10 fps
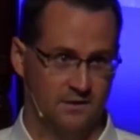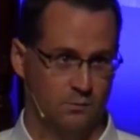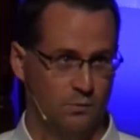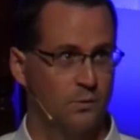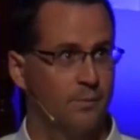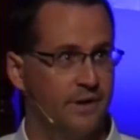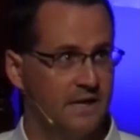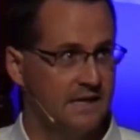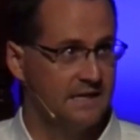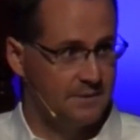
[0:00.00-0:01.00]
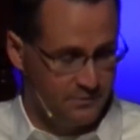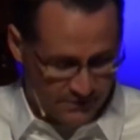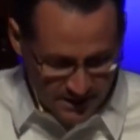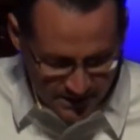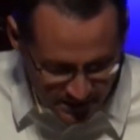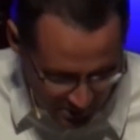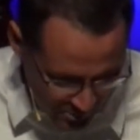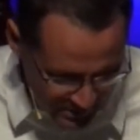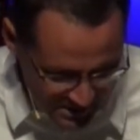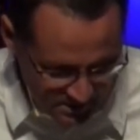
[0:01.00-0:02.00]
when we're picking it up. You've got
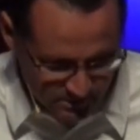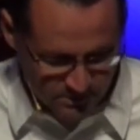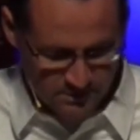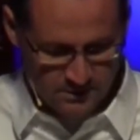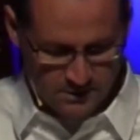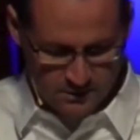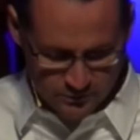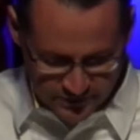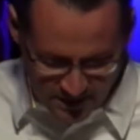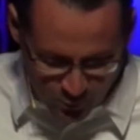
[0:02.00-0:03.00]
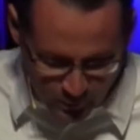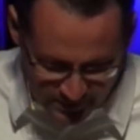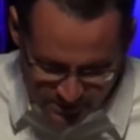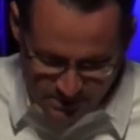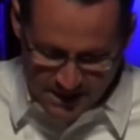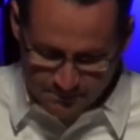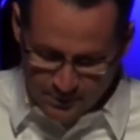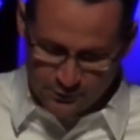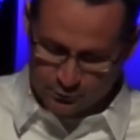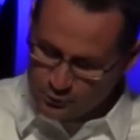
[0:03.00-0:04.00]
Naomi, who's now a widow, and
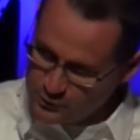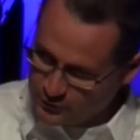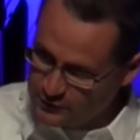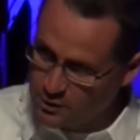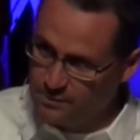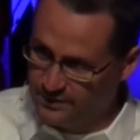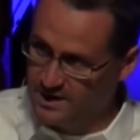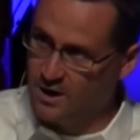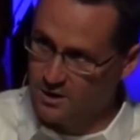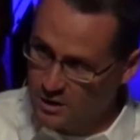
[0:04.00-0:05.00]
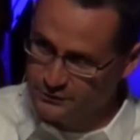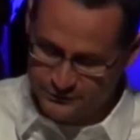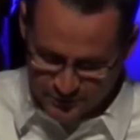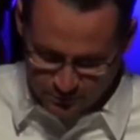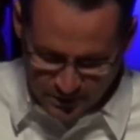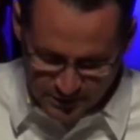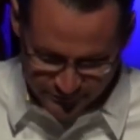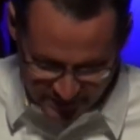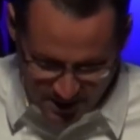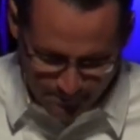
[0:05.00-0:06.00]
both Ruth and Orpah are also widows.
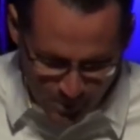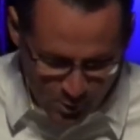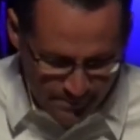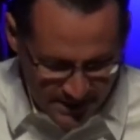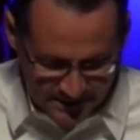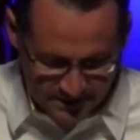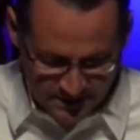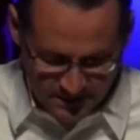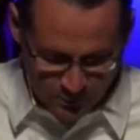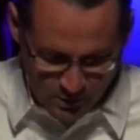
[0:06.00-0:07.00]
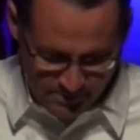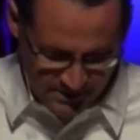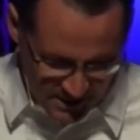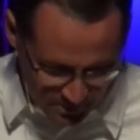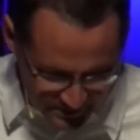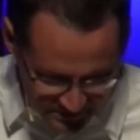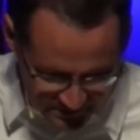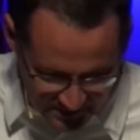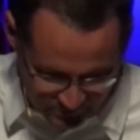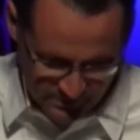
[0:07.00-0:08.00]
They are Moabite women. Naomi's
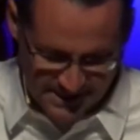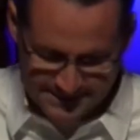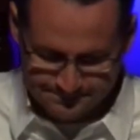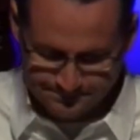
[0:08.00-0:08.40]
Israelite.